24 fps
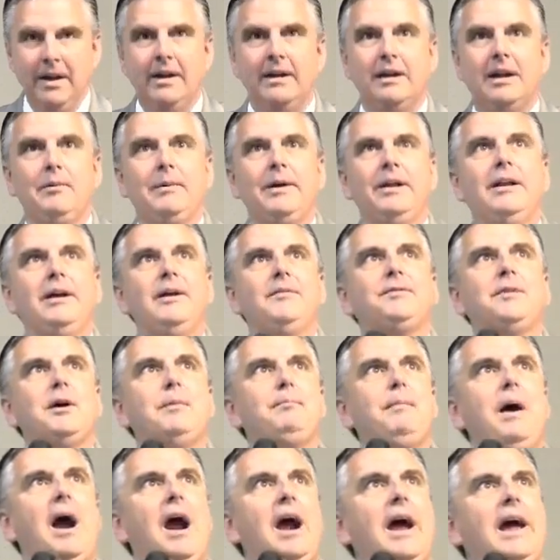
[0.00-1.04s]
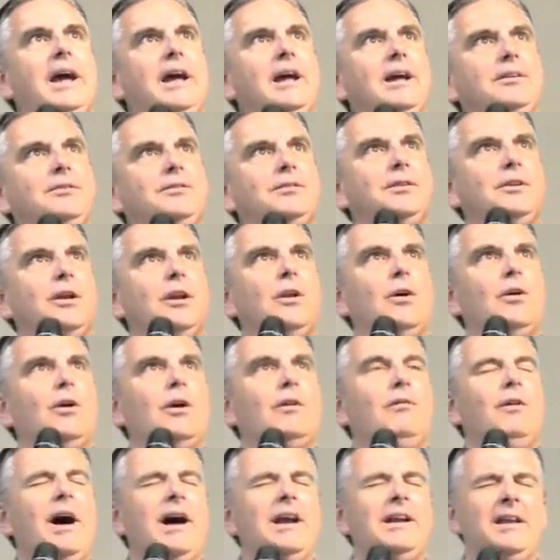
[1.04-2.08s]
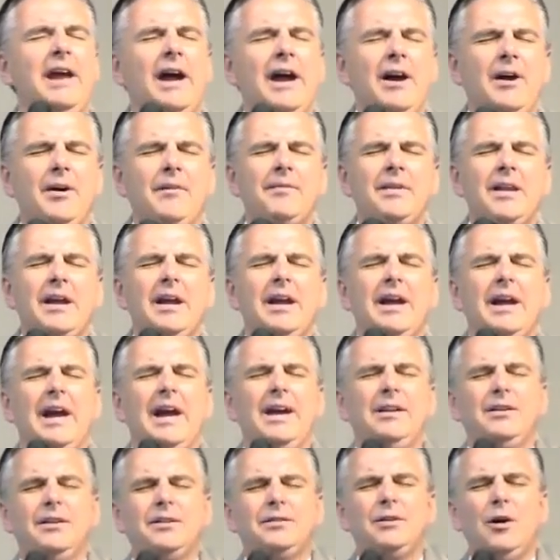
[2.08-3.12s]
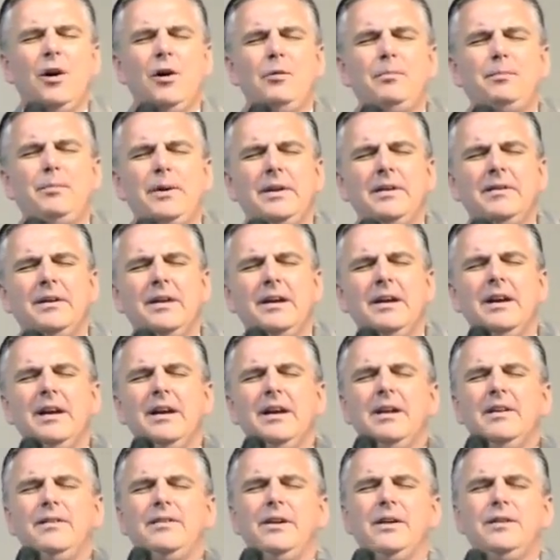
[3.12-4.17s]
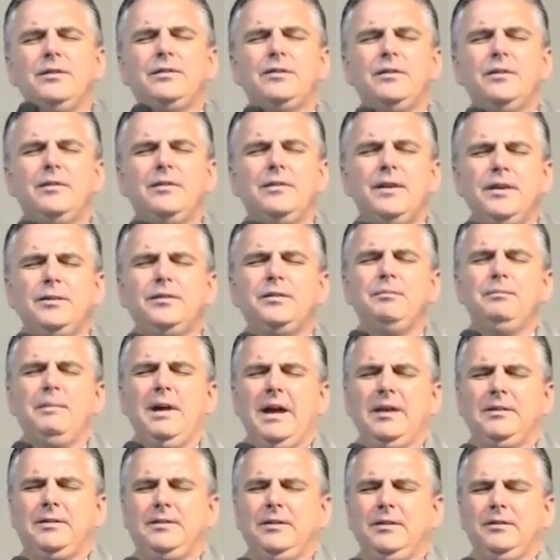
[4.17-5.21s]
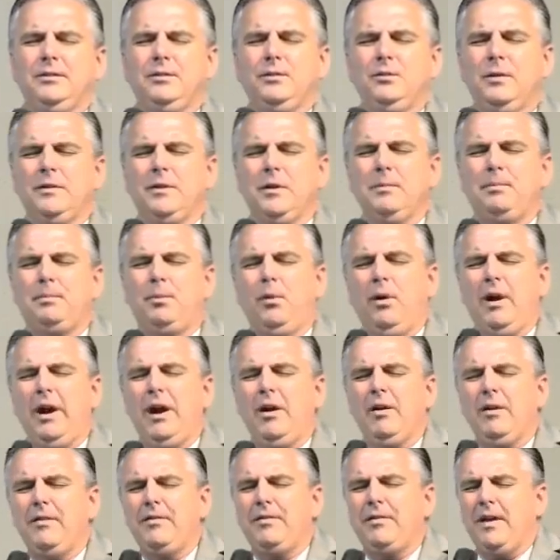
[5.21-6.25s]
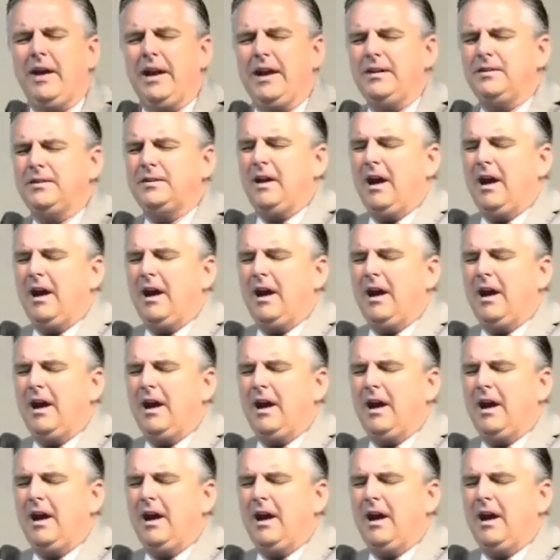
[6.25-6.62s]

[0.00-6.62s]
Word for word: Can we lift up our hands to the Lord right now and just open this, this message with a prayer of thanks?